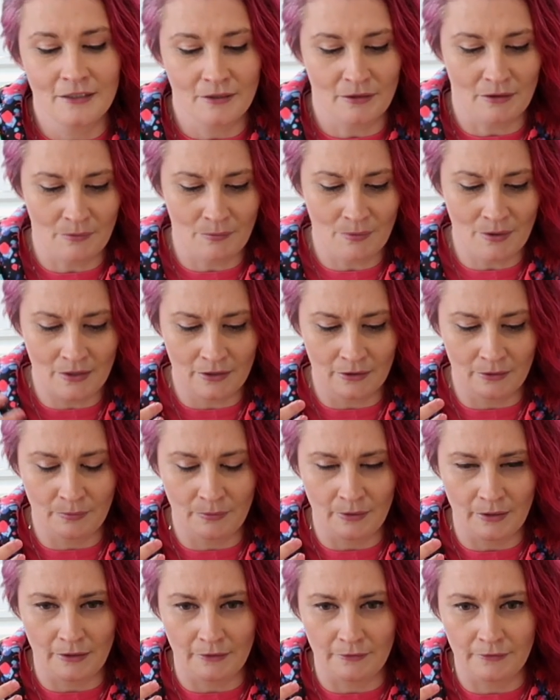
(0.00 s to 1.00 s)
So I work
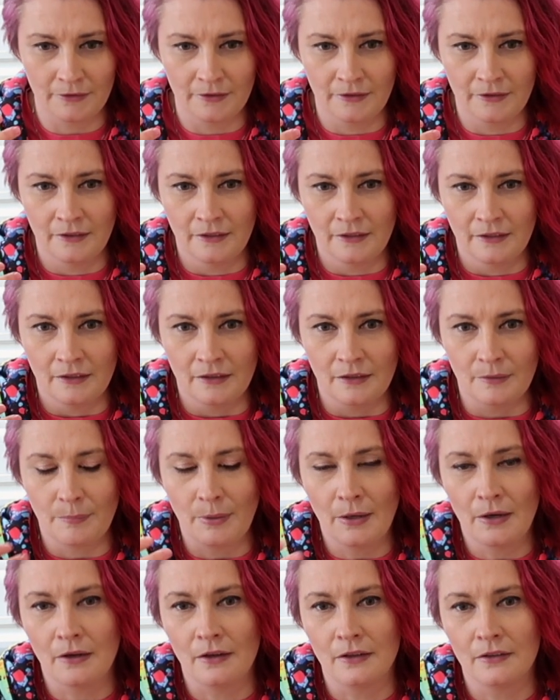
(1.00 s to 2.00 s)
with the
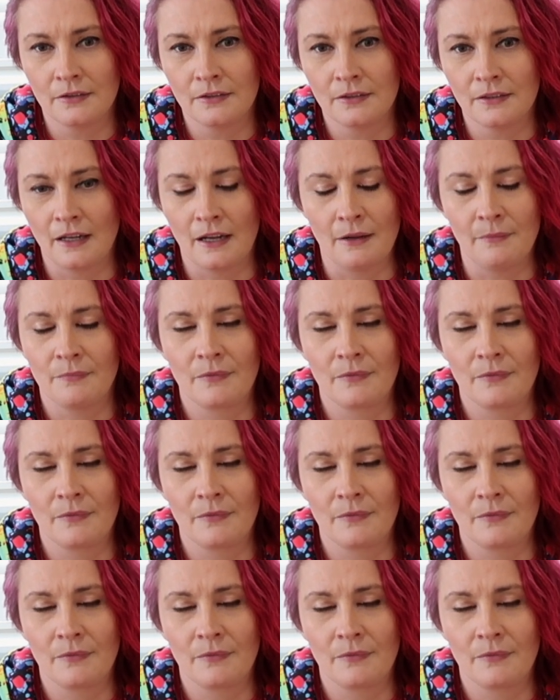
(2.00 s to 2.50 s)
past,